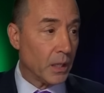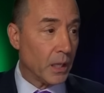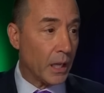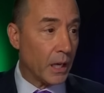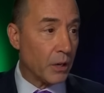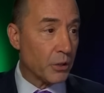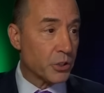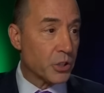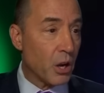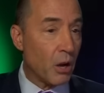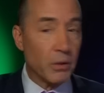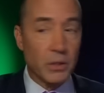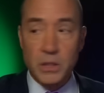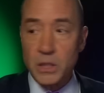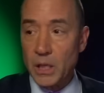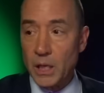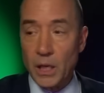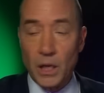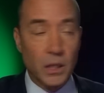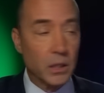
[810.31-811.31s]
and I'll show it
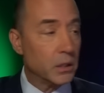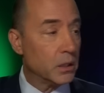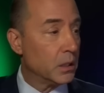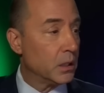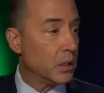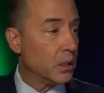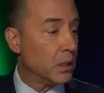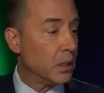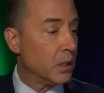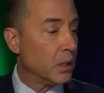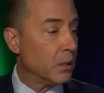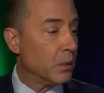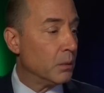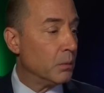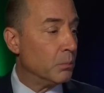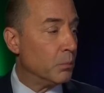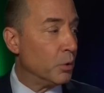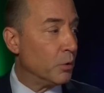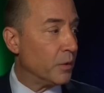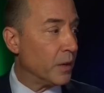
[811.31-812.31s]
to you
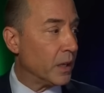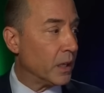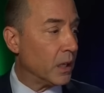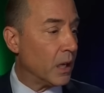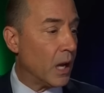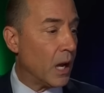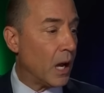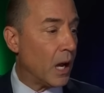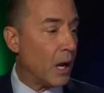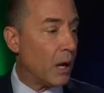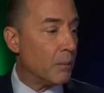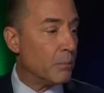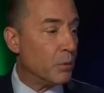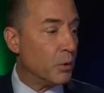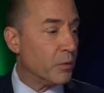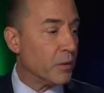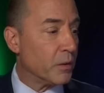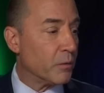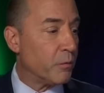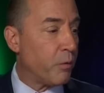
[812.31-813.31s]
moving, uh,
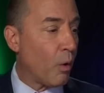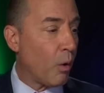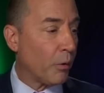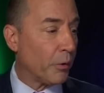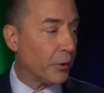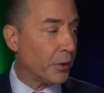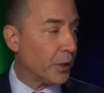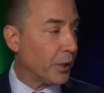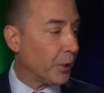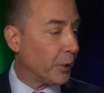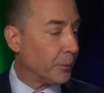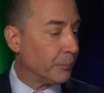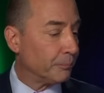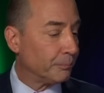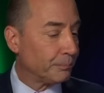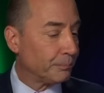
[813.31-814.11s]
moving forward here.